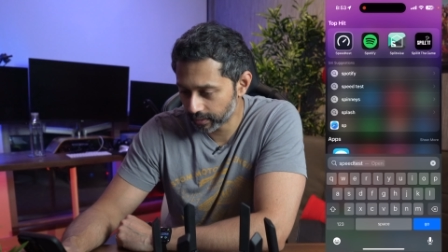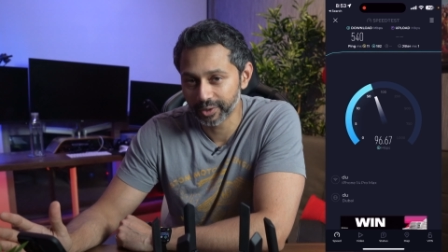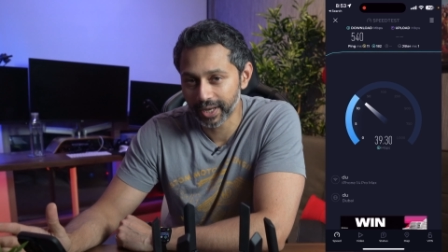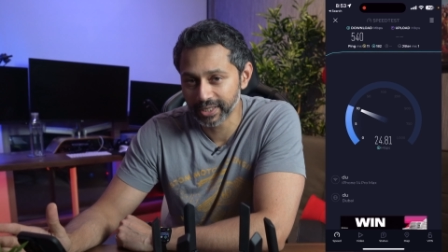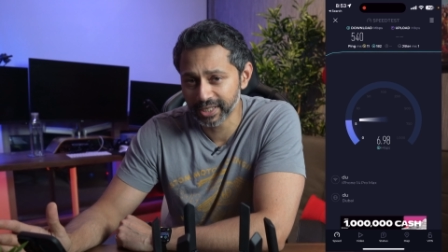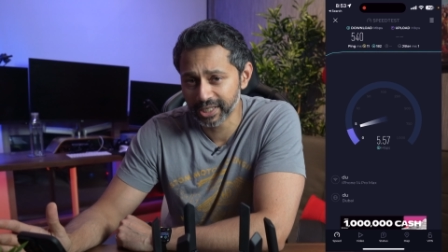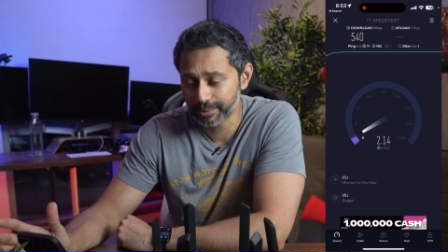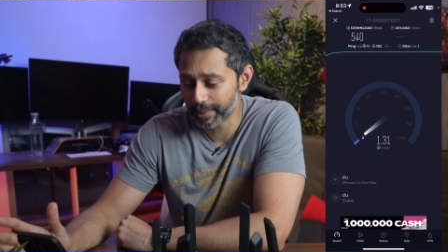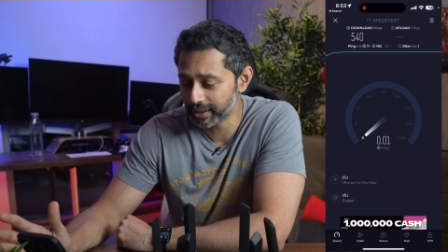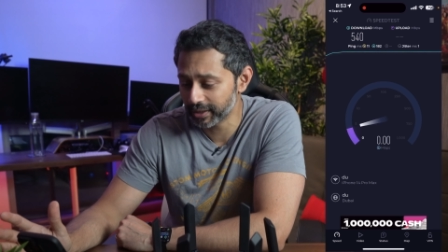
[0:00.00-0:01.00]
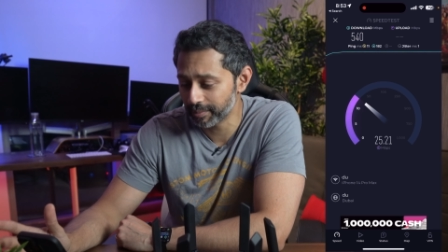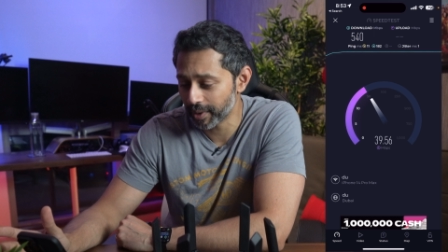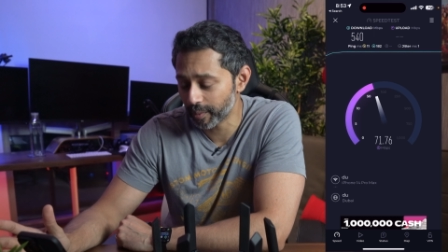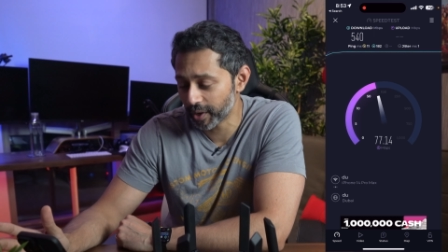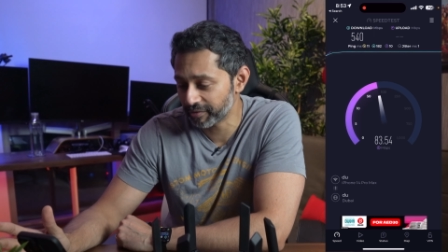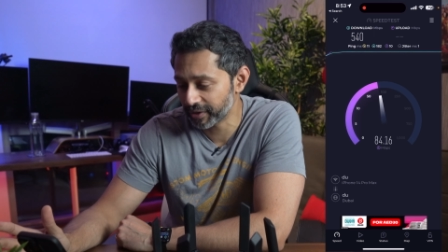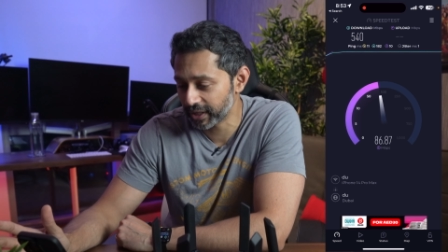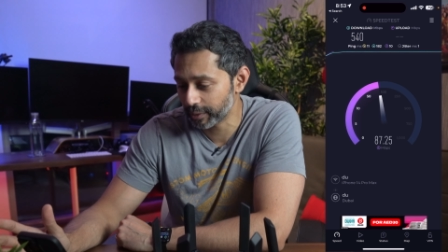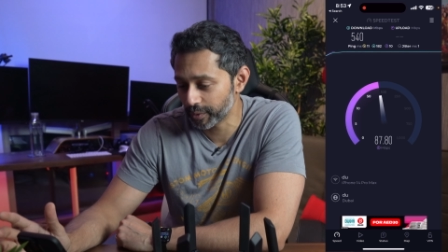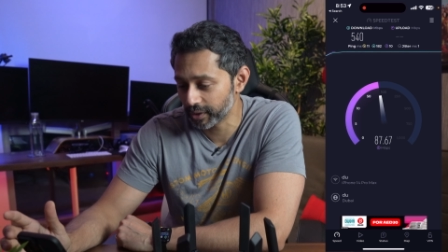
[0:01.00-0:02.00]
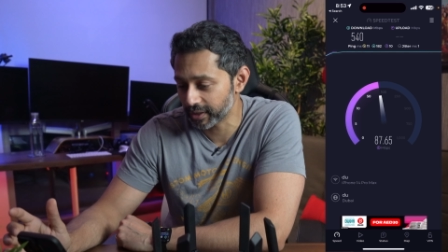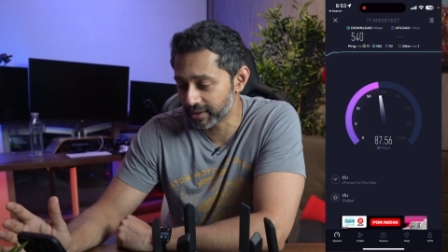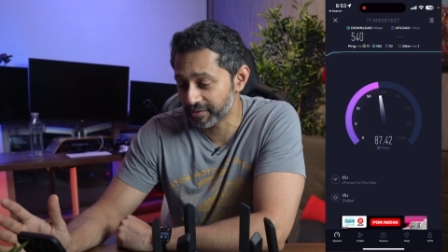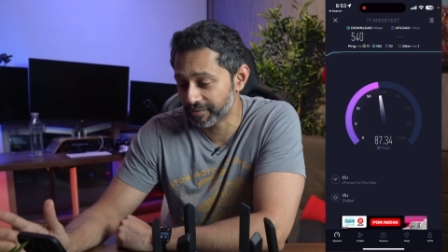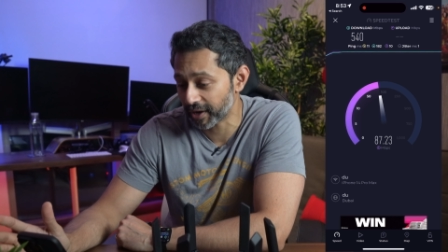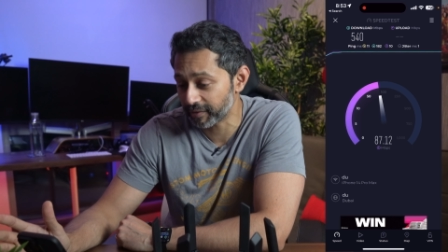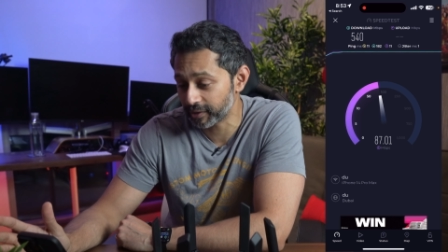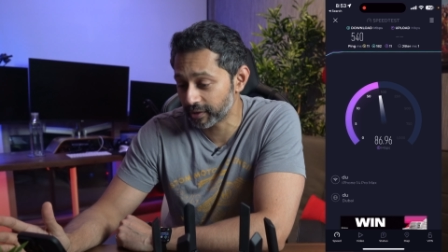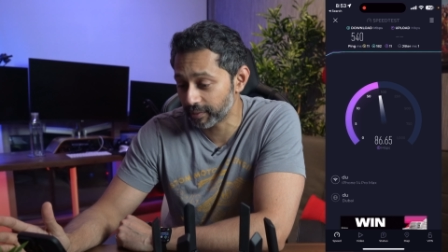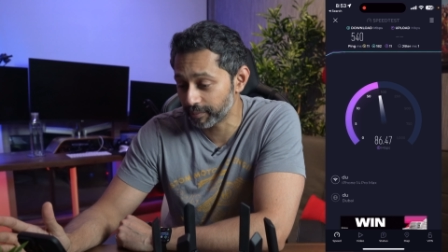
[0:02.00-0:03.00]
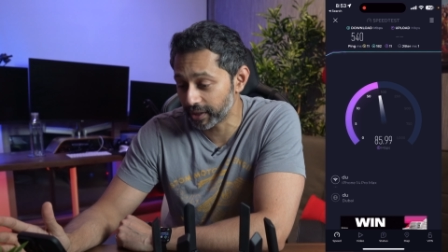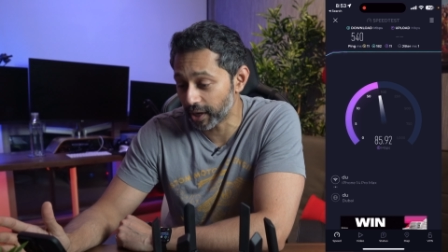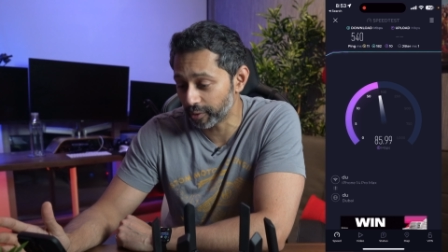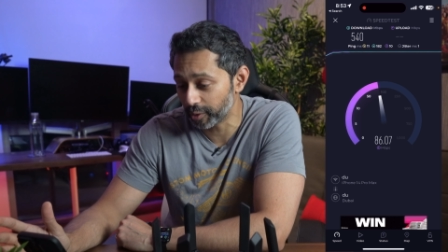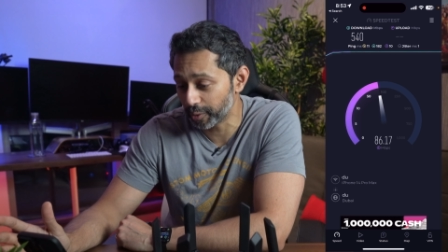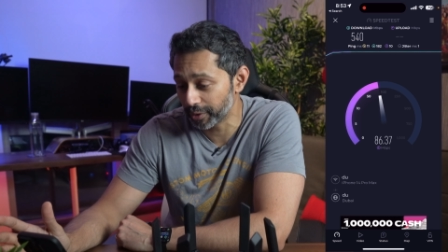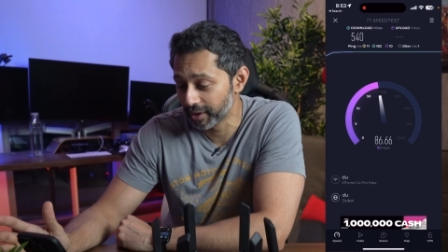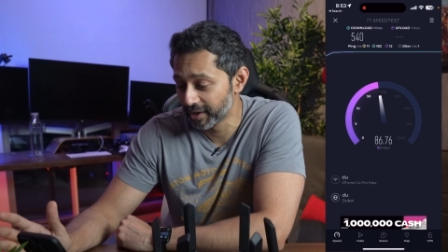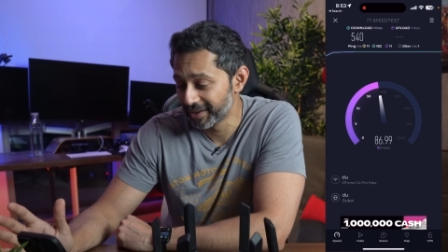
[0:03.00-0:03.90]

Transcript: So as I suspected, my Wi-Fi network is a five hundred M B download.